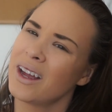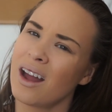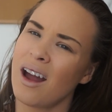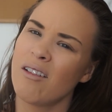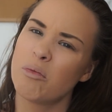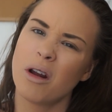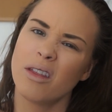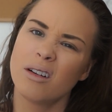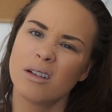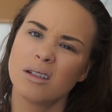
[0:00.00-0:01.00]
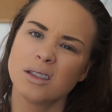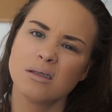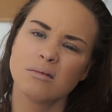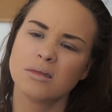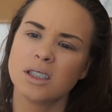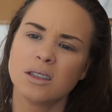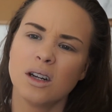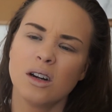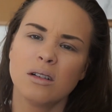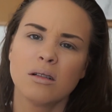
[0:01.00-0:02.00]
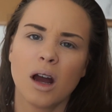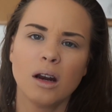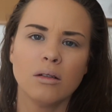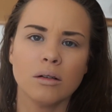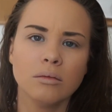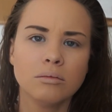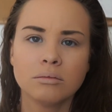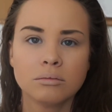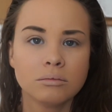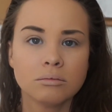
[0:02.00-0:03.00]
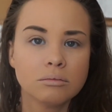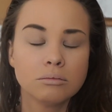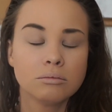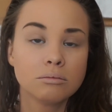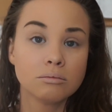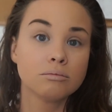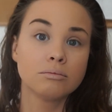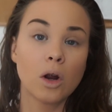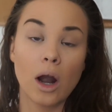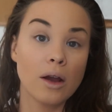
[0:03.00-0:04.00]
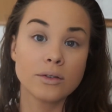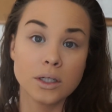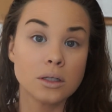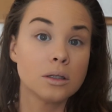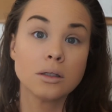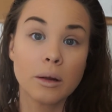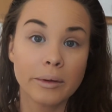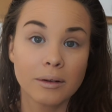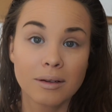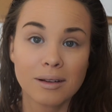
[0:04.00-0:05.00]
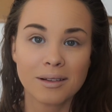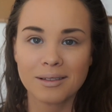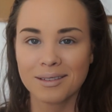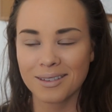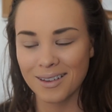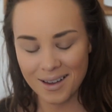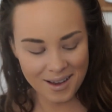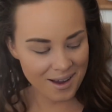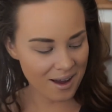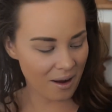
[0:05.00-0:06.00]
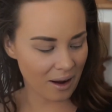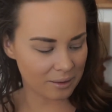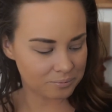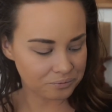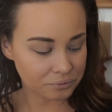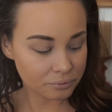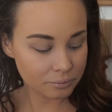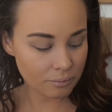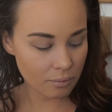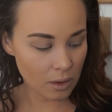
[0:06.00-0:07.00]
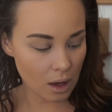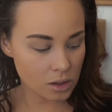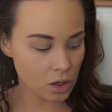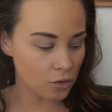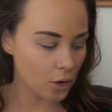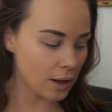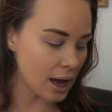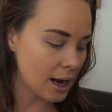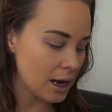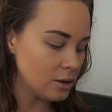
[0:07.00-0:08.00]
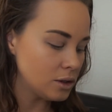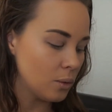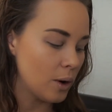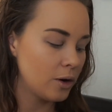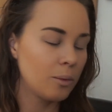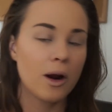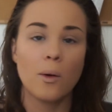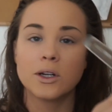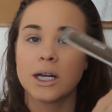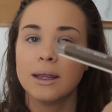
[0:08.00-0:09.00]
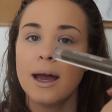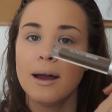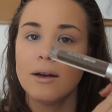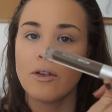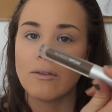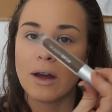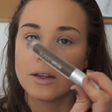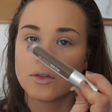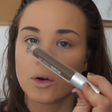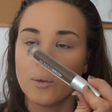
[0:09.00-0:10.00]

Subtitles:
half brother and sister, I don't know, or half sisters, I mean. Okay, so for that I use the Wonder Brow, which I love. I've had this for